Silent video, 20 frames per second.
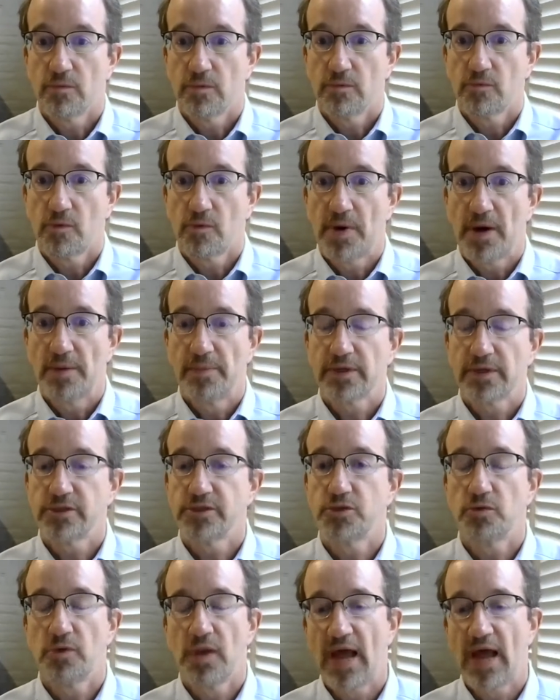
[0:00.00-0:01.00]

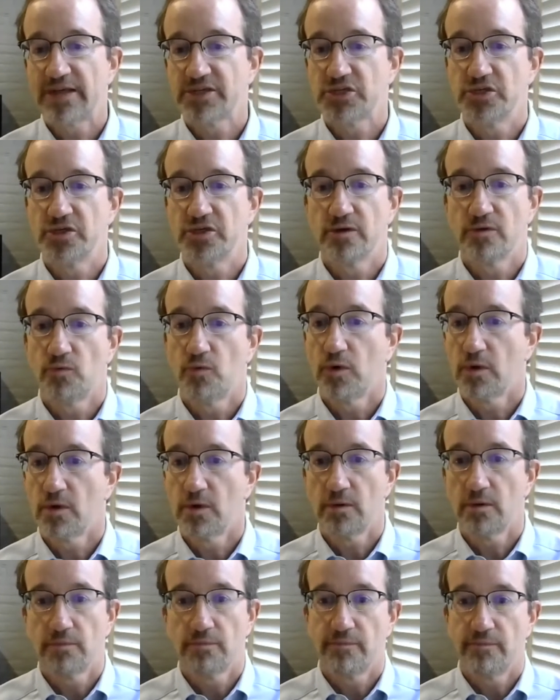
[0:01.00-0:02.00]
Republicans who last year
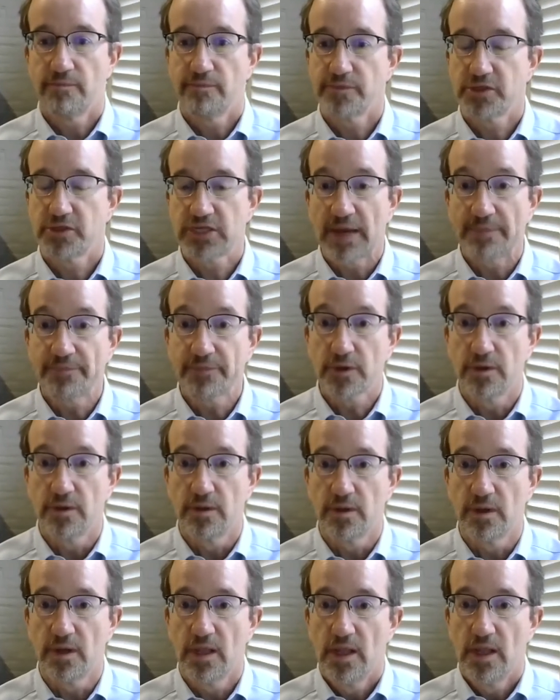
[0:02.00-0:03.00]
were
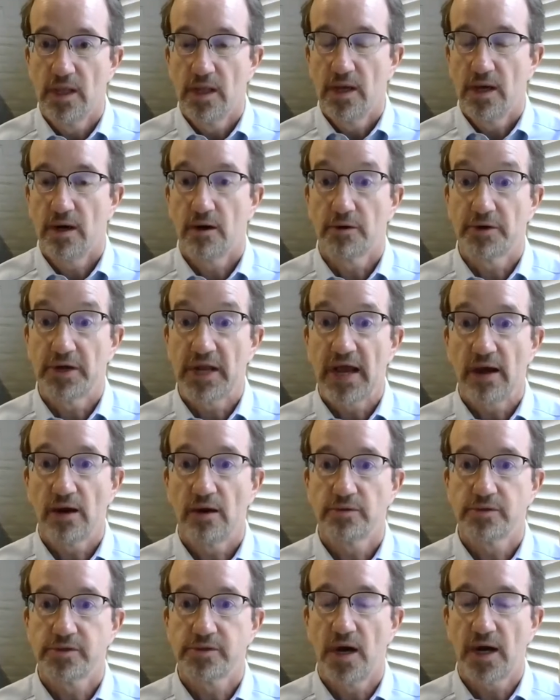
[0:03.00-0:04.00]
skeptical are
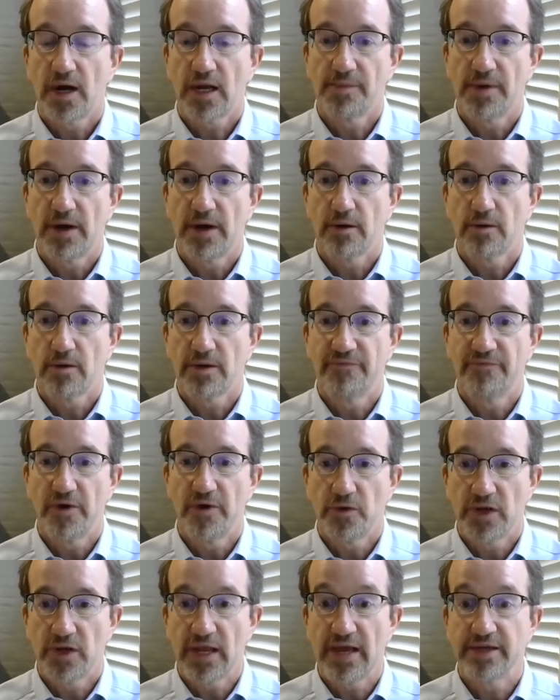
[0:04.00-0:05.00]
now talking about early
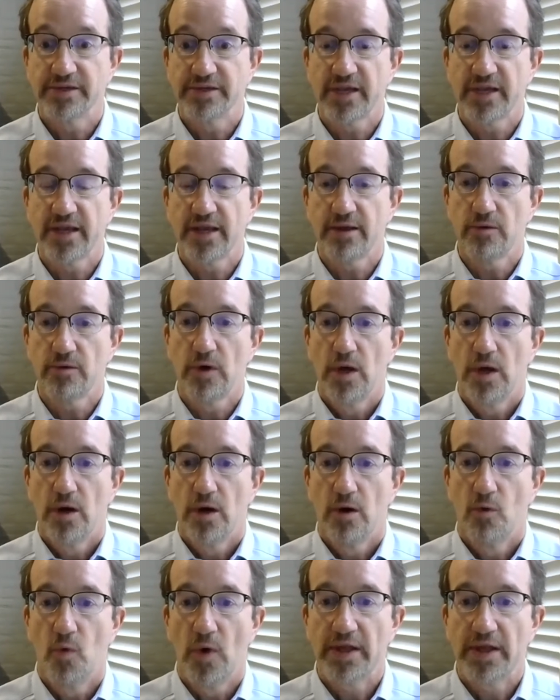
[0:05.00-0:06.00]
voting as a
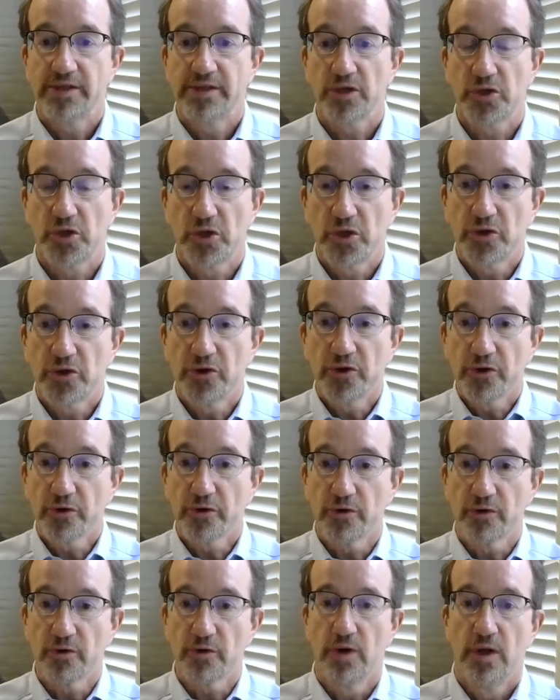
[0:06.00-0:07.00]
way to
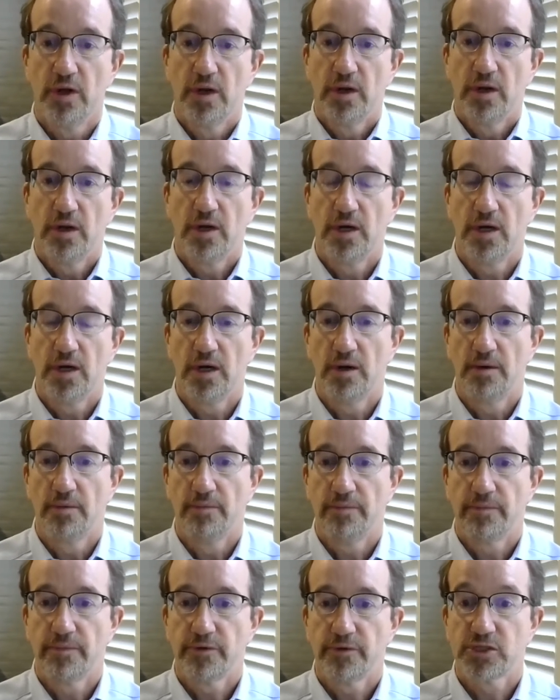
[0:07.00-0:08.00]
cure.
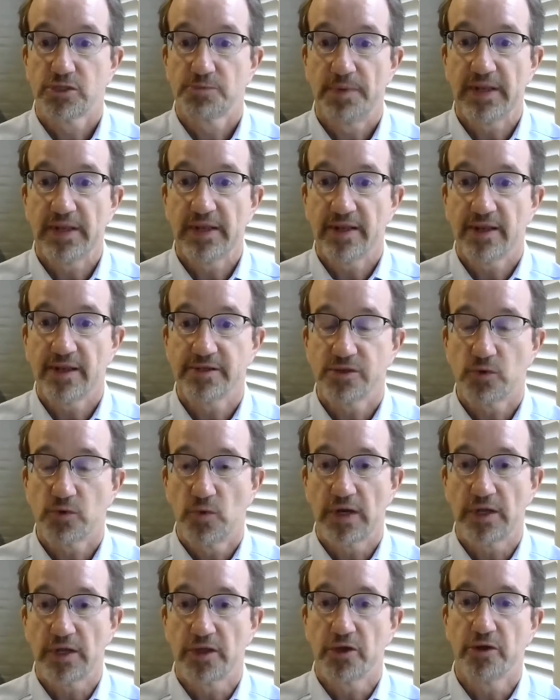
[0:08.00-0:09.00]
They're spinning it as a
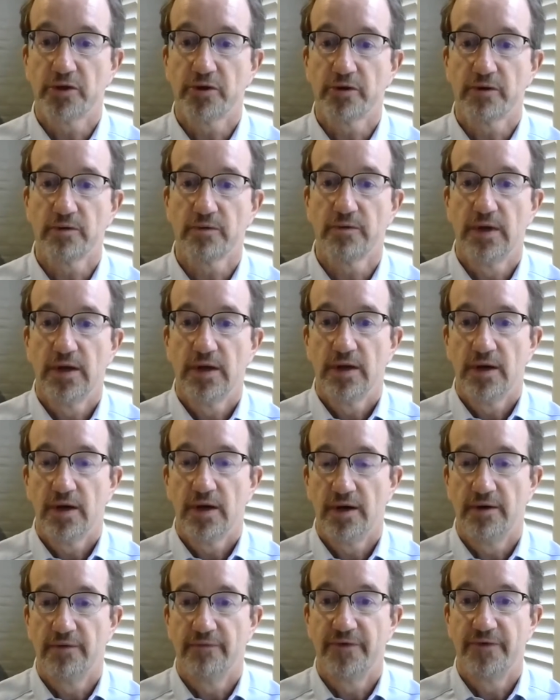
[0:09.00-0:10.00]
way to cure
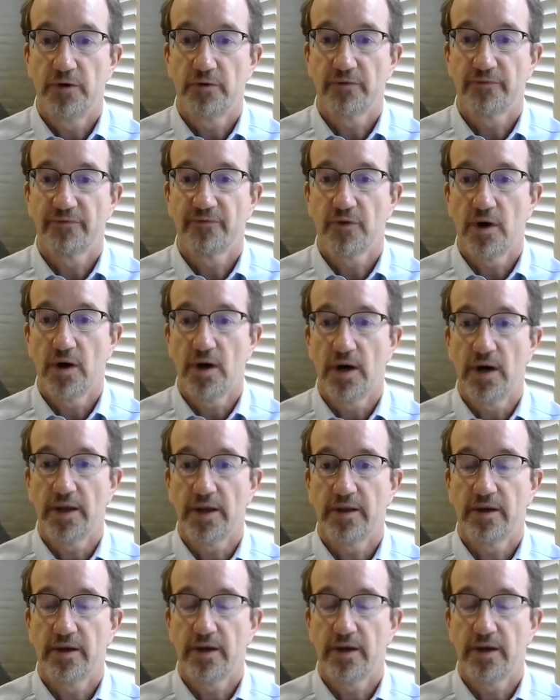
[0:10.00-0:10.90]
voter fraud,